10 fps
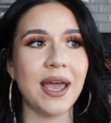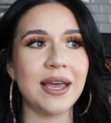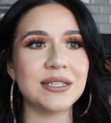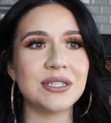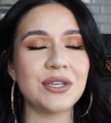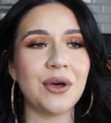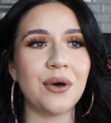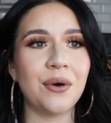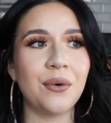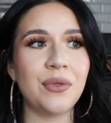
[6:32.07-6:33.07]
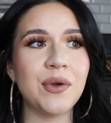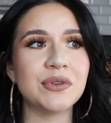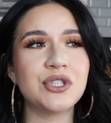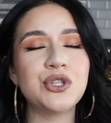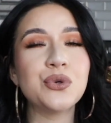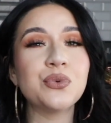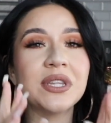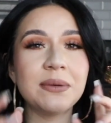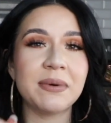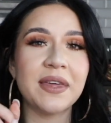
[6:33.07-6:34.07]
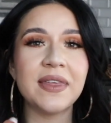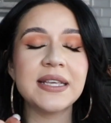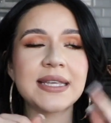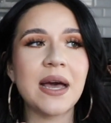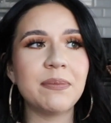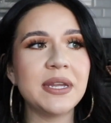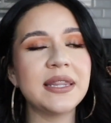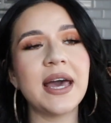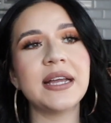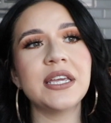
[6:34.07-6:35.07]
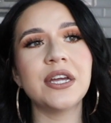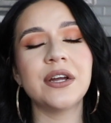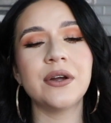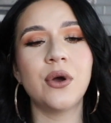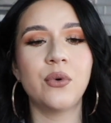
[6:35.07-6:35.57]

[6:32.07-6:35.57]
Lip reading: And so there was 2 really big things happening that year,